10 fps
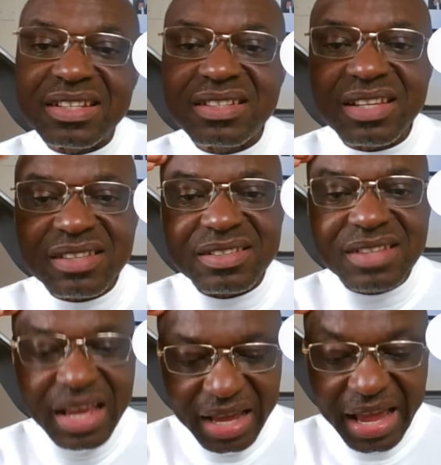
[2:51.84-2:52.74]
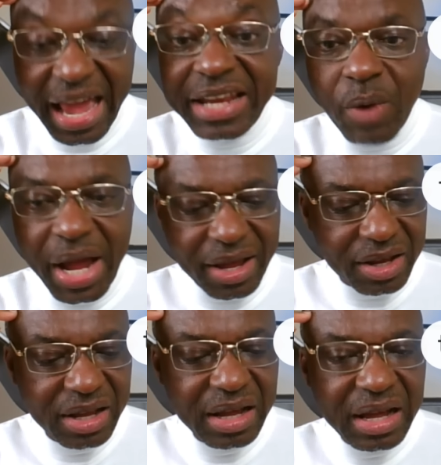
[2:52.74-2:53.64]
large intestines, anywhere
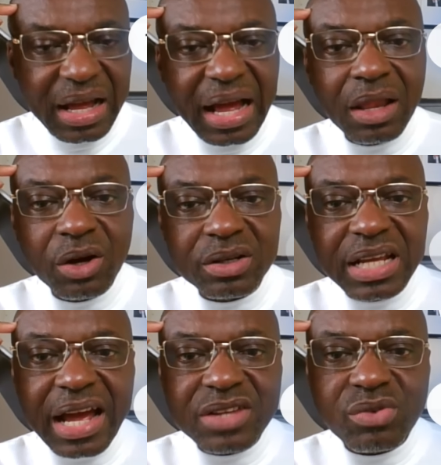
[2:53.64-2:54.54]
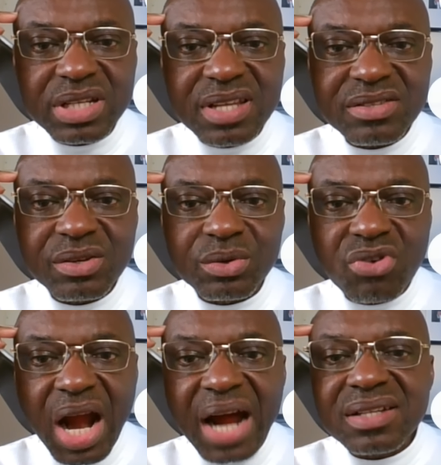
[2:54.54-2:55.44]
along the
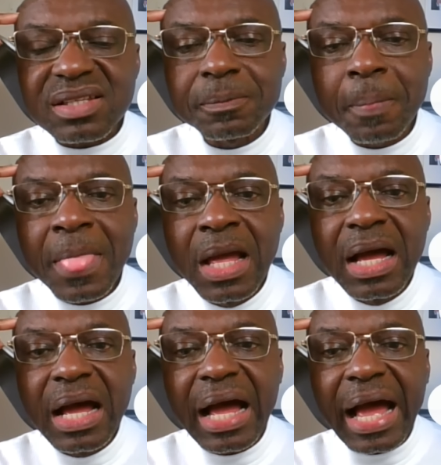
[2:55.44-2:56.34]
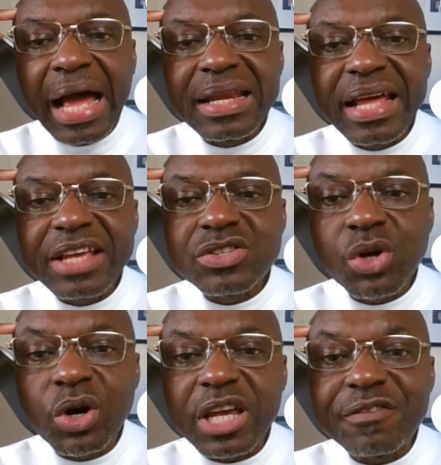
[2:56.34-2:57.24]
gastrointestinal tract. And
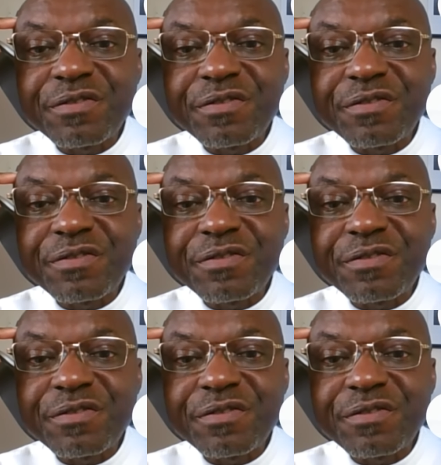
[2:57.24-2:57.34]
so